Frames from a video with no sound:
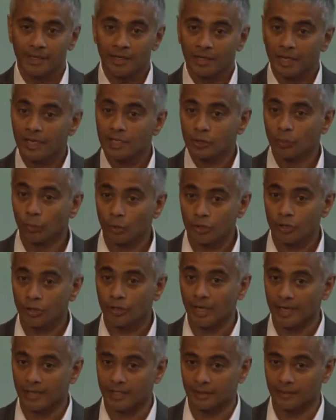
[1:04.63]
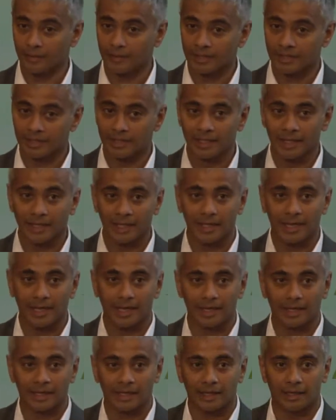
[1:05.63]
Okay, so what should I do? It's a little
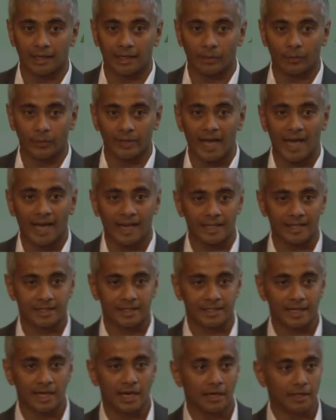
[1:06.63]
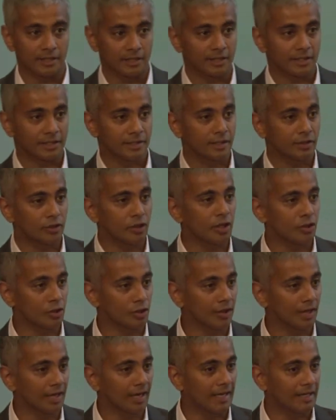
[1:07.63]
like when Alice asks the
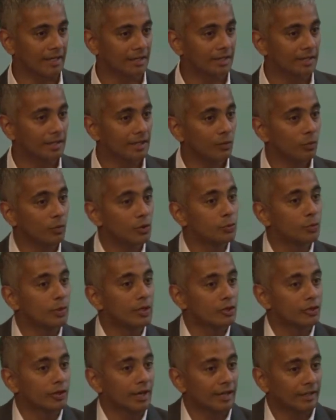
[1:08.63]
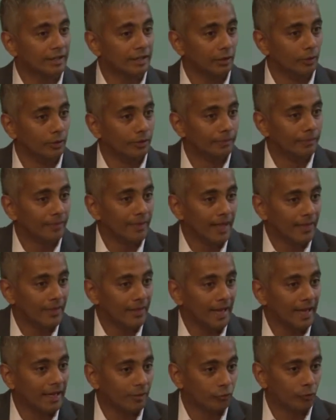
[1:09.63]
Cheshire Cat, which way should I go? And the
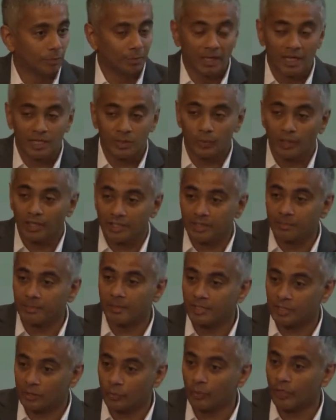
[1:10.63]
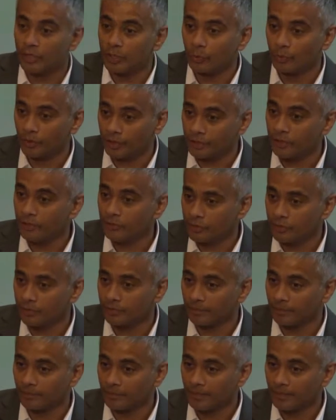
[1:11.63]
cat replies, well, it depends on where you want to go to.